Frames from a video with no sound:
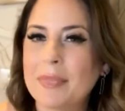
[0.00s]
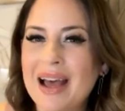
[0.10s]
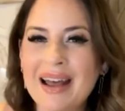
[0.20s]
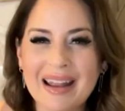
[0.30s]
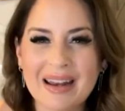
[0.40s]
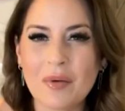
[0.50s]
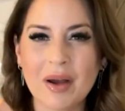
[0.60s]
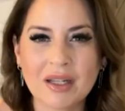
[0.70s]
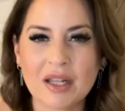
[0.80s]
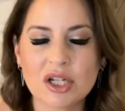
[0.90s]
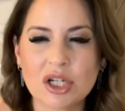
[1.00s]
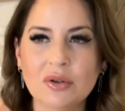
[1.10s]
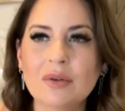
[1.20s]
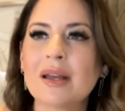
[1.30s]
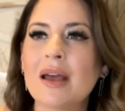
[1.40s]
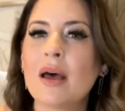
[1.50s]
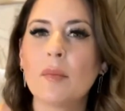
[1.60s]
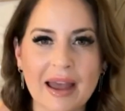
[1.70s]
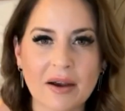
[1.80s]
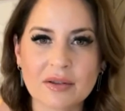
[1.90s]
but not anyone can shoot
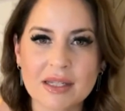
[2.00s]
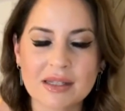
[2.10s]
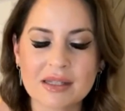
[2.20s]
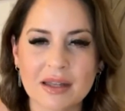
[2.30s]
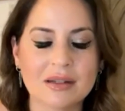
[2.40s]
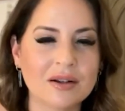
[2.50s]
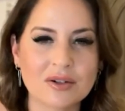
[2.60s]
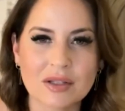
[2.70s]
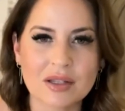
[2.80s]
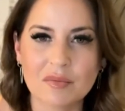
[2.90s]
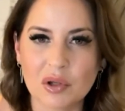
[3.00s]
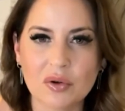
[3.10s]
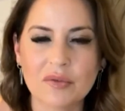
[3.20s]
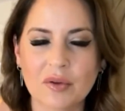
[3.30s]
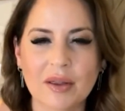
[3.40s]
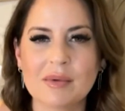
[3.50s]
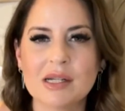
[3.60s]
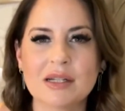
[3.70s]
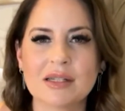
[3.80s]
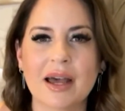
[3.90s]
thousands and hundreds of beautiful
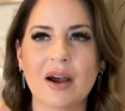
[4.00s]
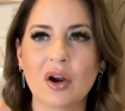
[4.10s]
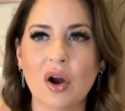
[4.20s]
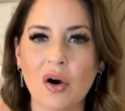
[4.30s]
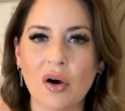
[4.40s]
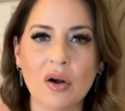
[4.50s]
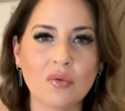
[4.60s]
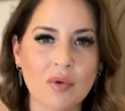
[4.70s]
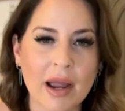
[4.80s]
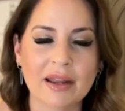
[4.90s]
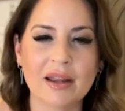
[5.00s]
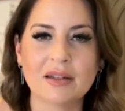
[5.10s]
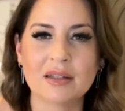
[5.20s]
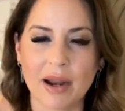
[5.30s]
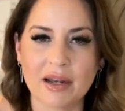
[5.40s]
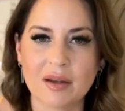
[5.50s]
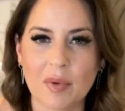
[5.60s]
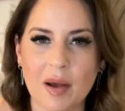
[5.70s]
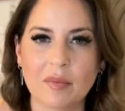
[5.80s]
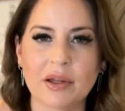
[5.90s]
images that are all ready, ready to
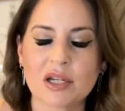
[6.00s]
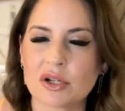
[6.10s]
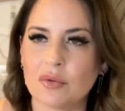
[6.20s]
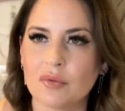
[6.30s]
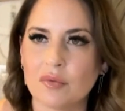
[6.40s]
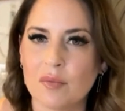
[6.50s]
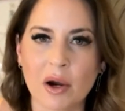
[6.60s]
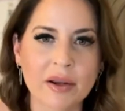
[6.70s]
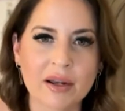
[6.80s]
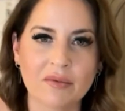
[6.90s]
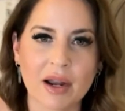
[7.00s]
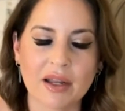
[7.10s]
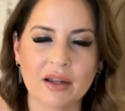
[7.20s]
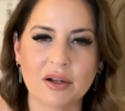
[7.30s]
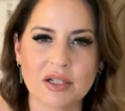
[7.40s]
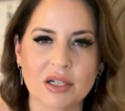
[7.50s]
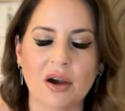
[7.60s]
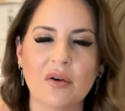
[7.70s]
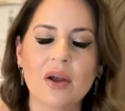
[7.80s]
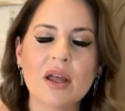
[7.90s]
publish, marketing ready, good to
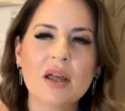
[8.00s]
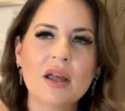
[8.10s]
go.